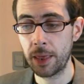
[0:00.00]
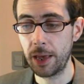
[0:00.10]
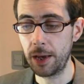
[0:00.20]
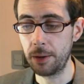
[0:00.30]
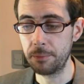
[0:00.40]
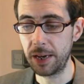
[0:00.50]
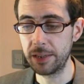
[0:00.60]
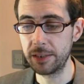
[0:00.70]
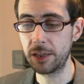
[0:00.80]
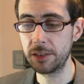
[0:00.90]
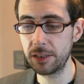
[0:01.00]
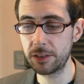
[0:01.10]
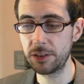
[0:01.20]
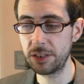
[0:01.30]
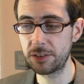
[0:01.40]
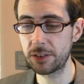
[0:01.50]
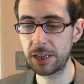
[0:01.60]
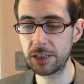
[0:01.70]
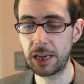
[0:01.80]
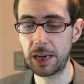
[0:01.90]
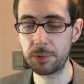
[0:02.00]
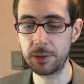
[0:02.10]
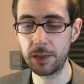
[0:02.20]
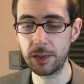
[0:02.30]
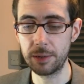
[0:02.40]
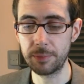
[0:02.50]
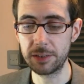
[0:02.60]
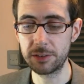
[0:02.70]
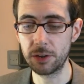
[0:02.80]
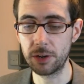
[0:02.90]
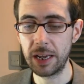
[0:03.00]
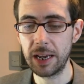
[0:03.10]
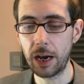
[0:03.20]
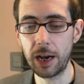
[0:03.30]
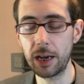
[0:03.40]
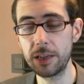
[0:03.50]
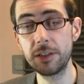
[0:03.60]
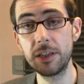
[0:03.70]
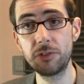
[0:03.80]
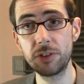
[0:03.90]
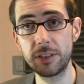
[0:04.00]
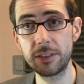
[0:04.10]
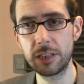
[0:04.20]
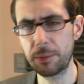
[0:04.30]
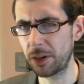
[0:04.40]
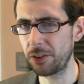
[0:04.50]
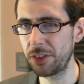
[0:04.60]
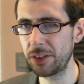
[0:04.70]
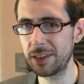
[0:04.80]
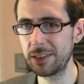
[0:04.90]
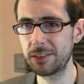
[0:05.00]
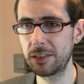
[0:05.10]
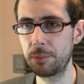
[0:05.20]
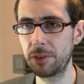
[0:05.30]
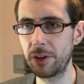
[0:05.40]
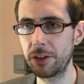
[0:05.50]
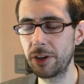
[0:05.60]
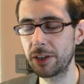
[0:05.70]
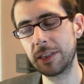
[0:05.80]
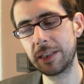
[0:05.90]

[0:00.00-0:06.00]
Um, and the idea that this doesn't actually happen in, in, in Mastodon, it's an interesting step, and I think that it's a step in the right direction.